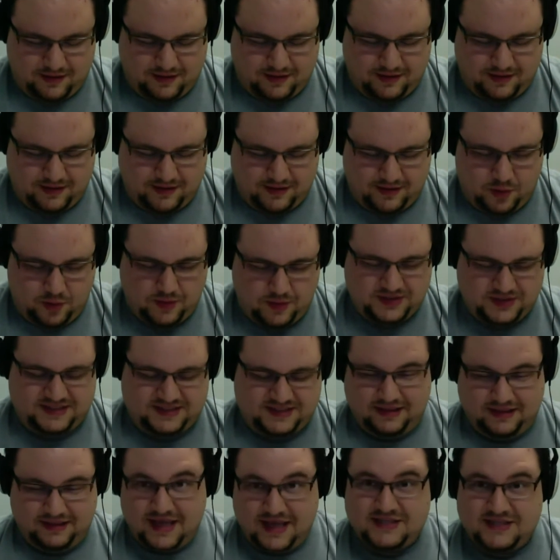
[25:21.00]
almost a
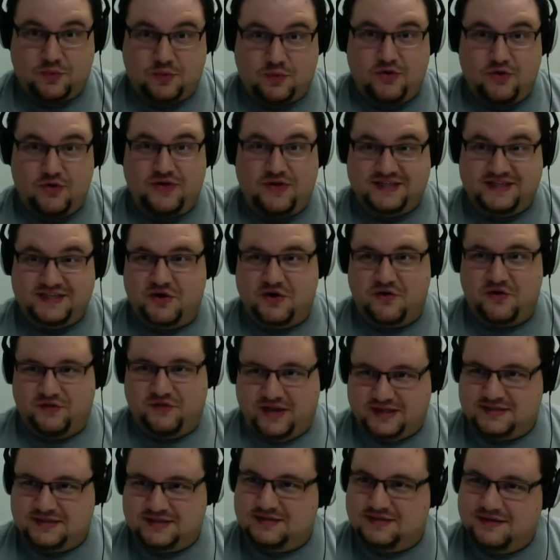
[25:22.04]
less worthy
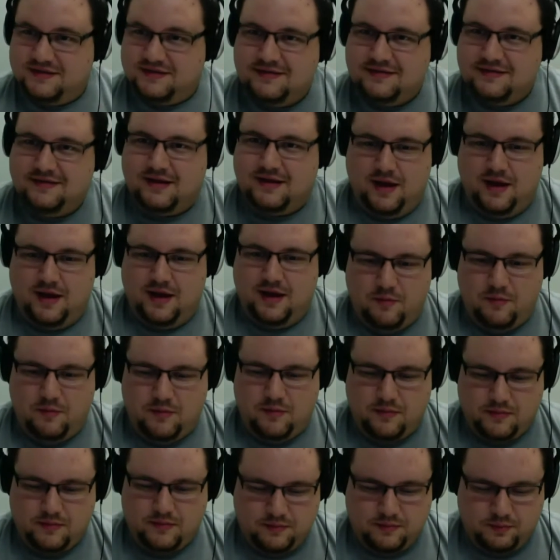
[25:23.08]
service
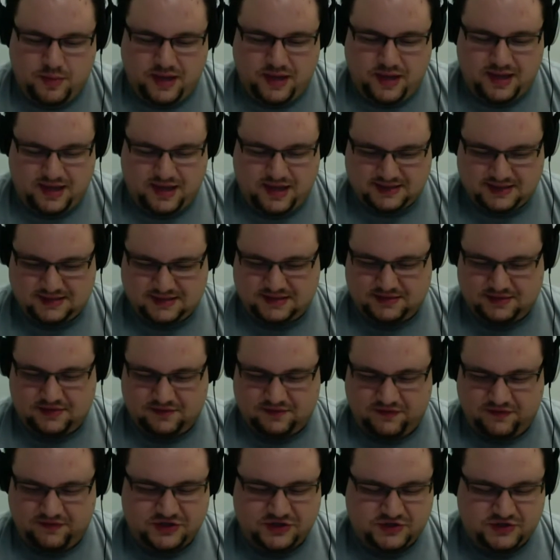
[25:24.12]
because the
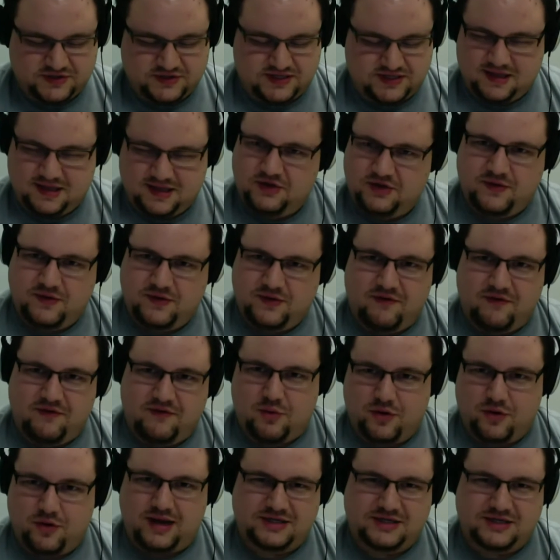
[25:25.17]
features that they do have aren't
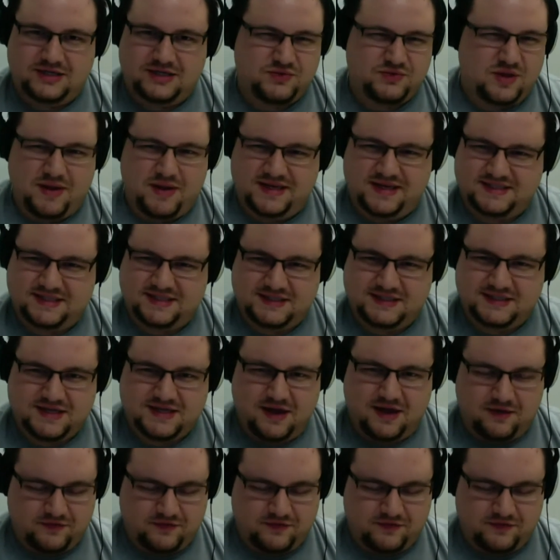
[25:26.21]
working. Just really basic stuff,